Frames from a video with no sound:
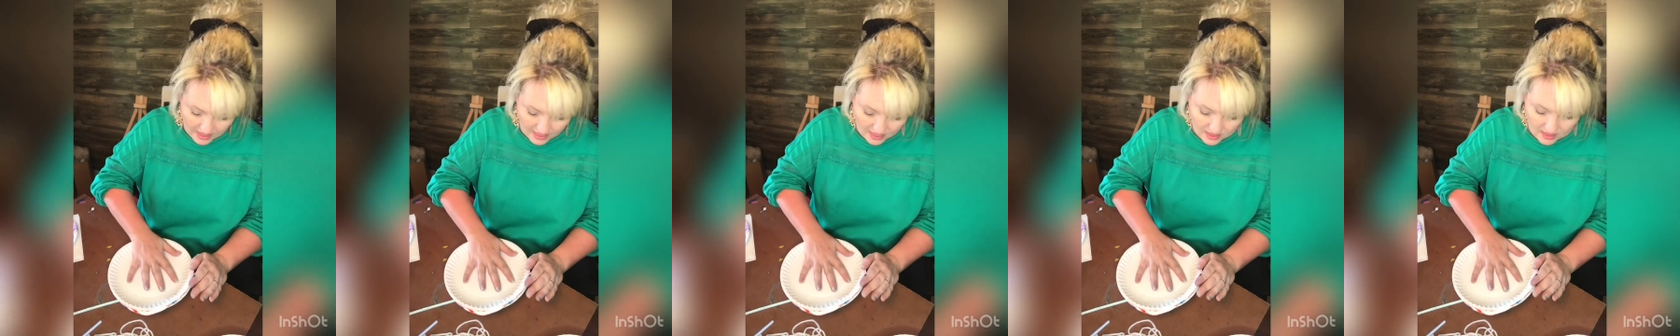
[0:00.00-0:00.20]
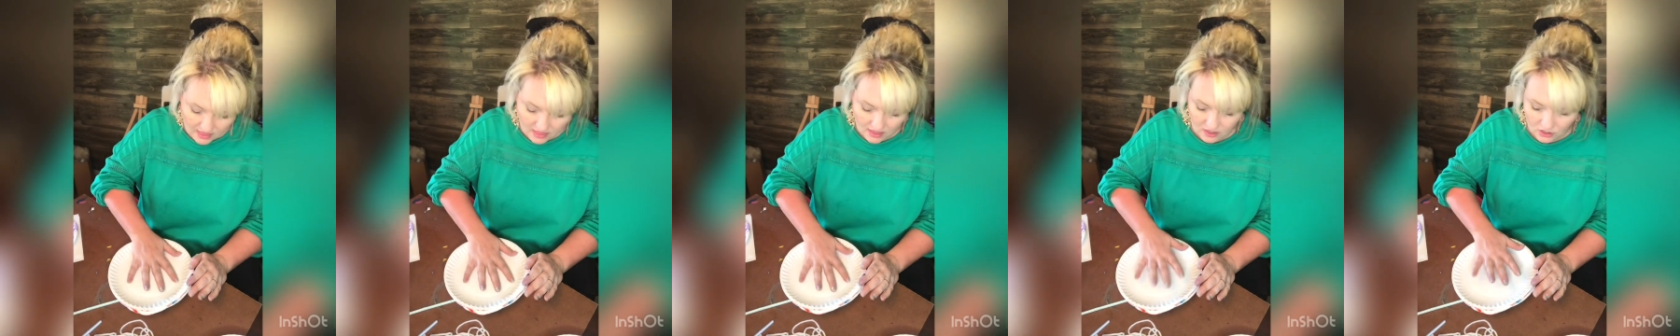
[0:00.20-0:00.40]

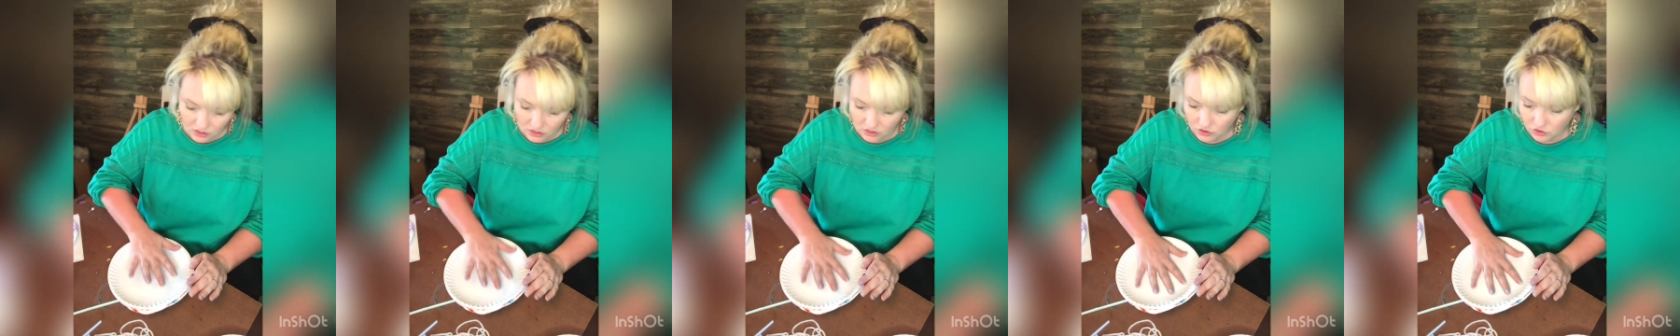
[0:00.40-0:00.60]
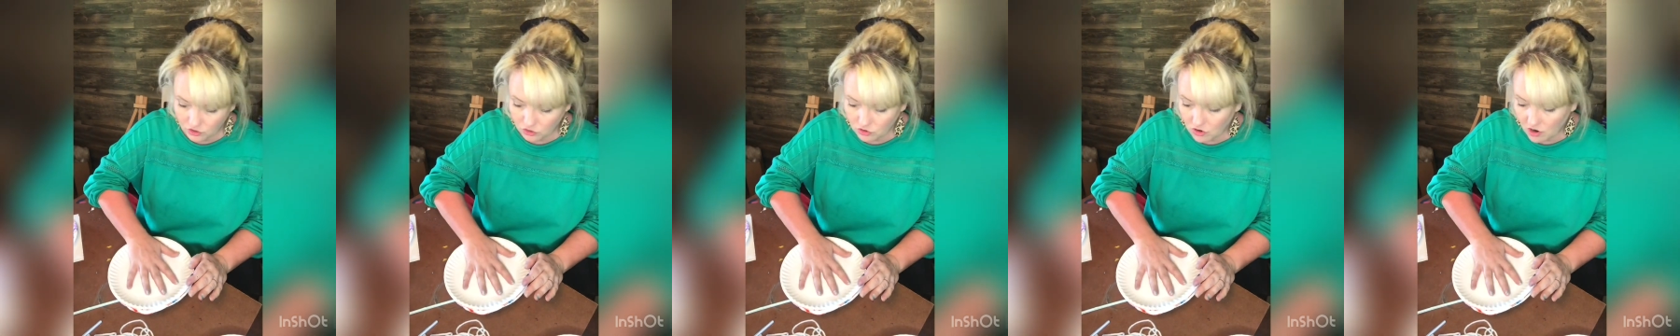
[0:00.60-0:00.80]
that the
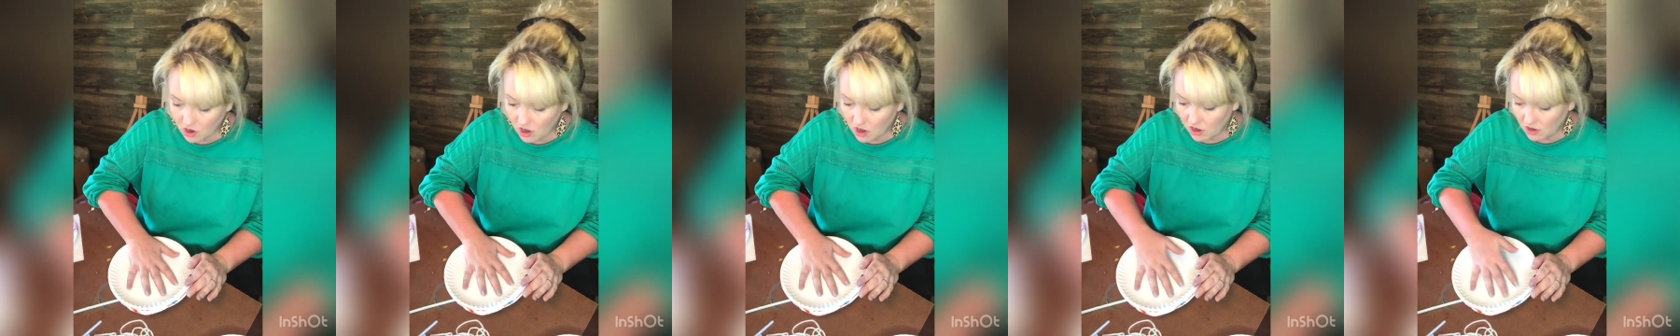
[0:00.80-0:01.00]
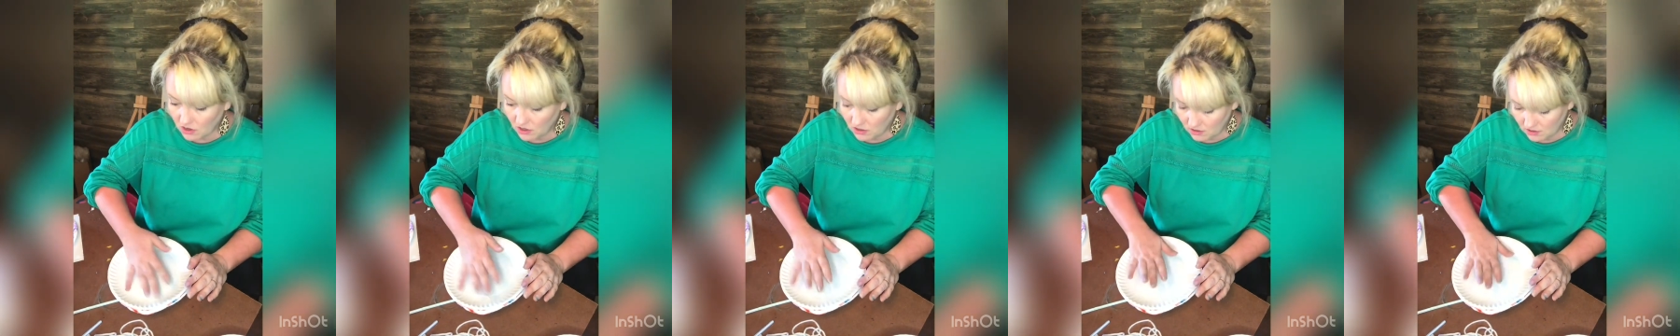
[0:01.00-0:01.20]

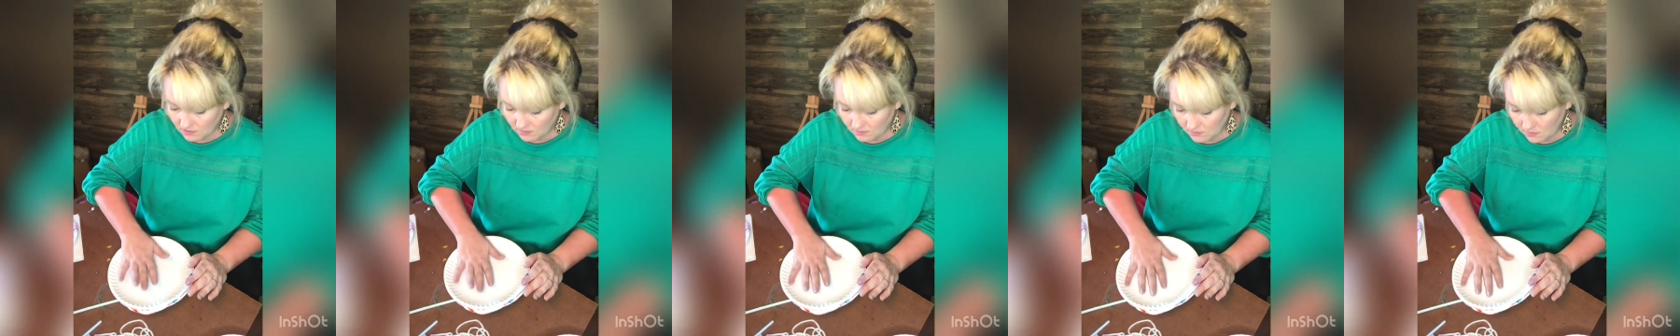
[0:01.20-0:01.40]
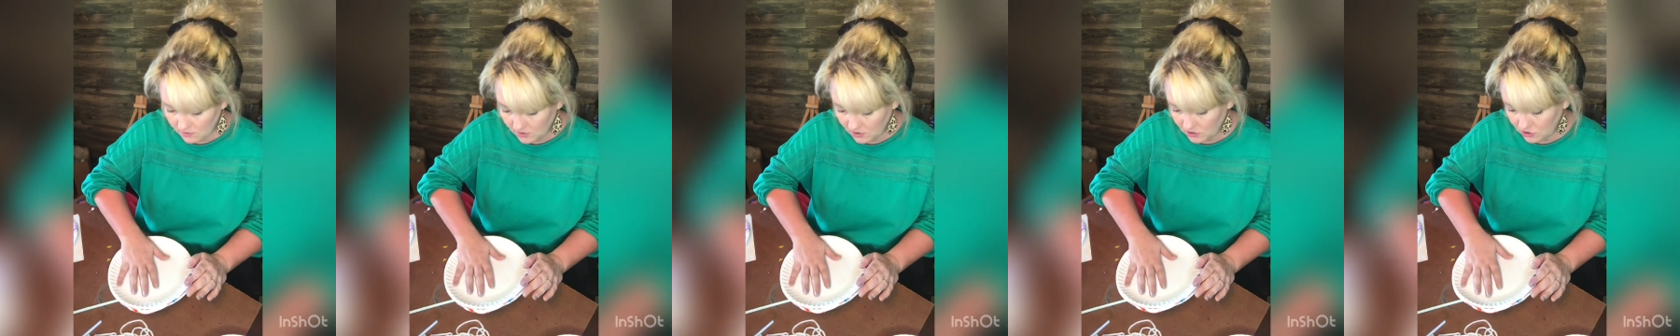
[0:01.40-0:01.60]
straw
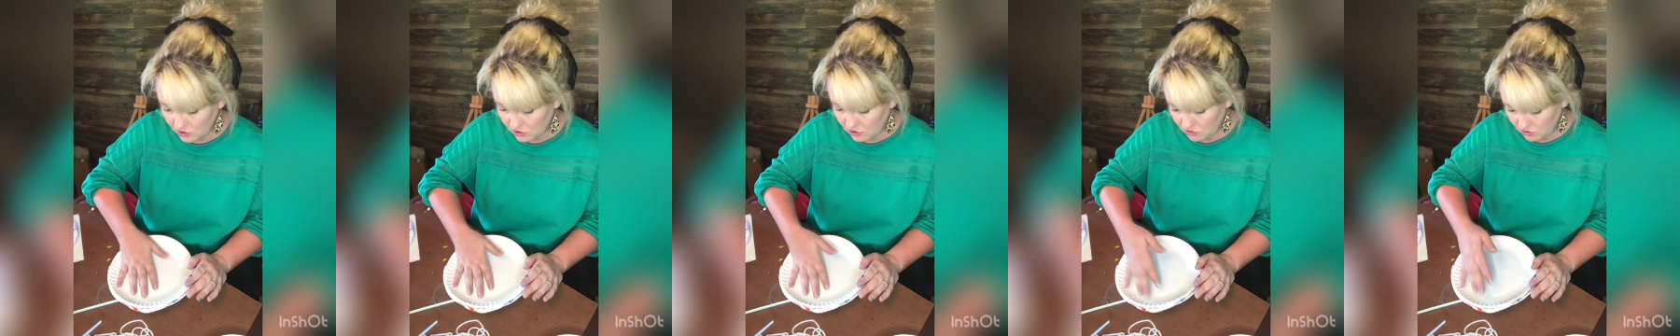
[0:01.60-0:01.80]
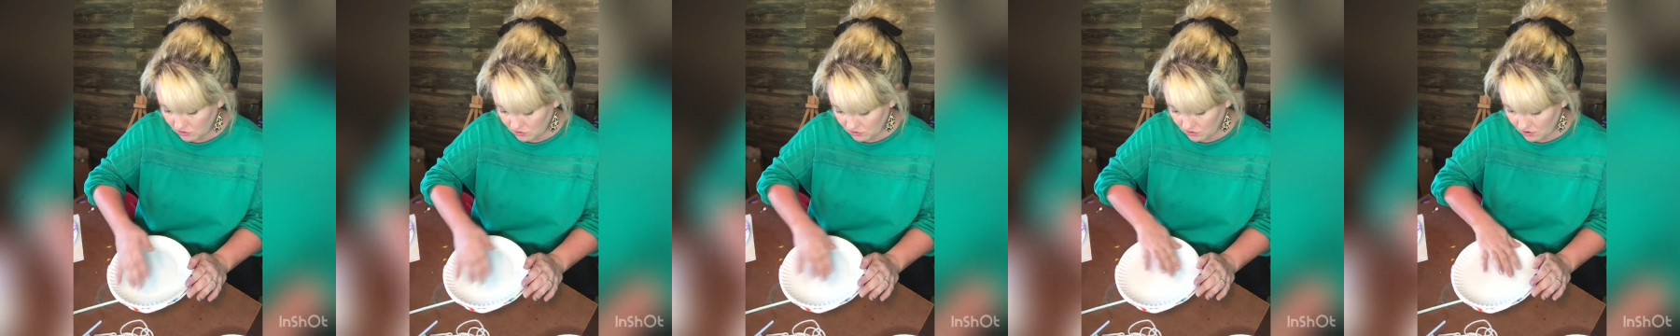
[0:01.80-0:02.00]

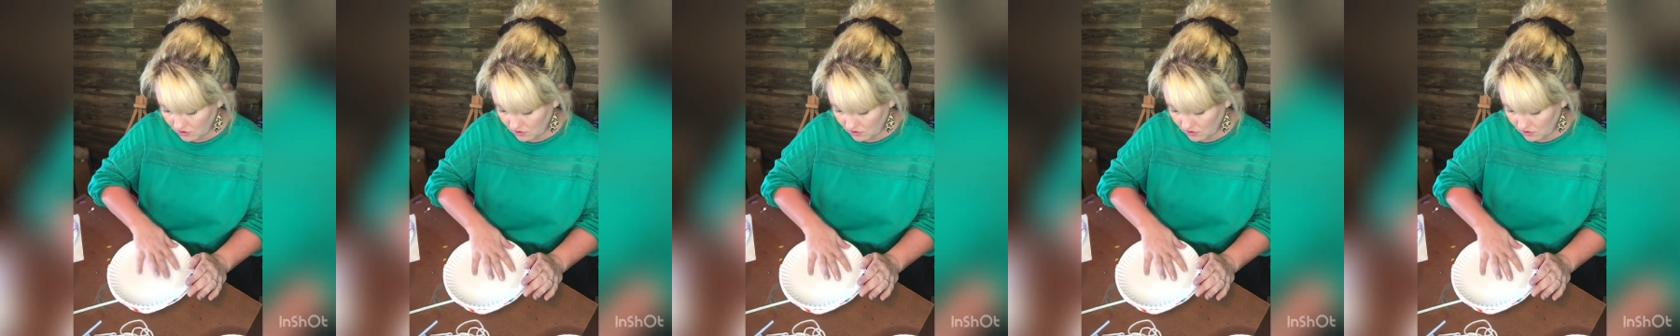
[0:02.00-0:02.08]
mushed through.